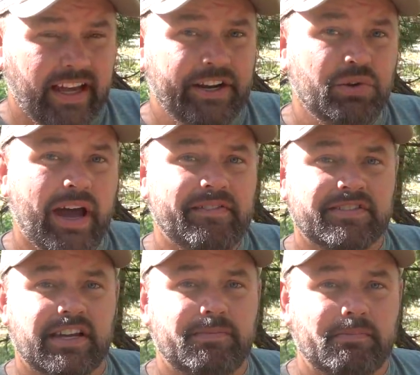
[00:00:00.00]
I do have it
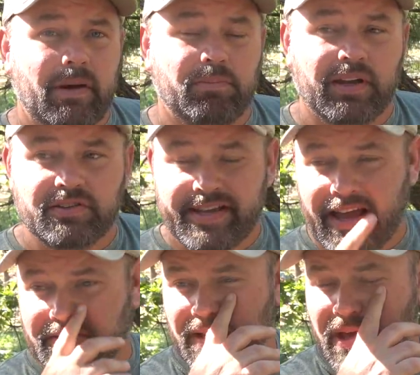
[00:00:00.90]
set up at my brother's
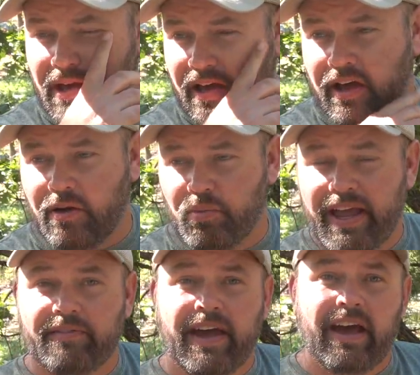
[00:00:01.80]
house. Um, we
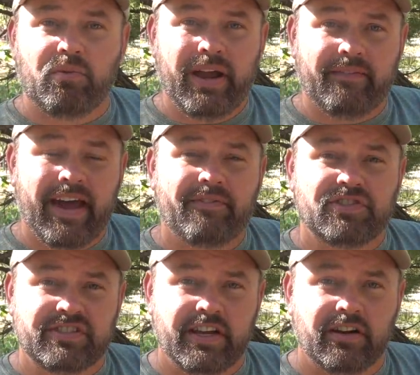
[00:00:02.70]
have a we have a half
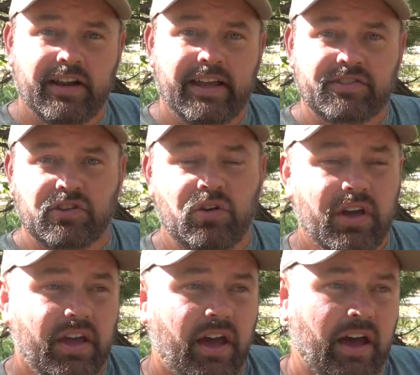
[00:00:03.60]
a steer in it, so
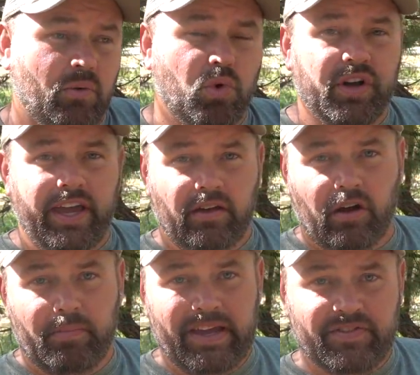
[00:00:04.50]
um, we'll get
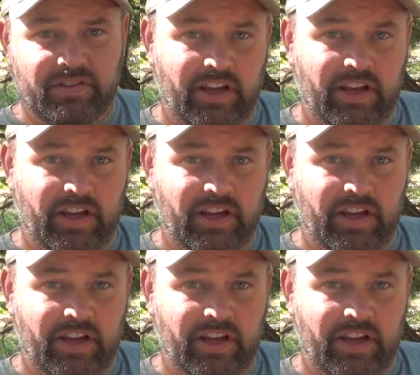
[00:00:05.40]
our beef and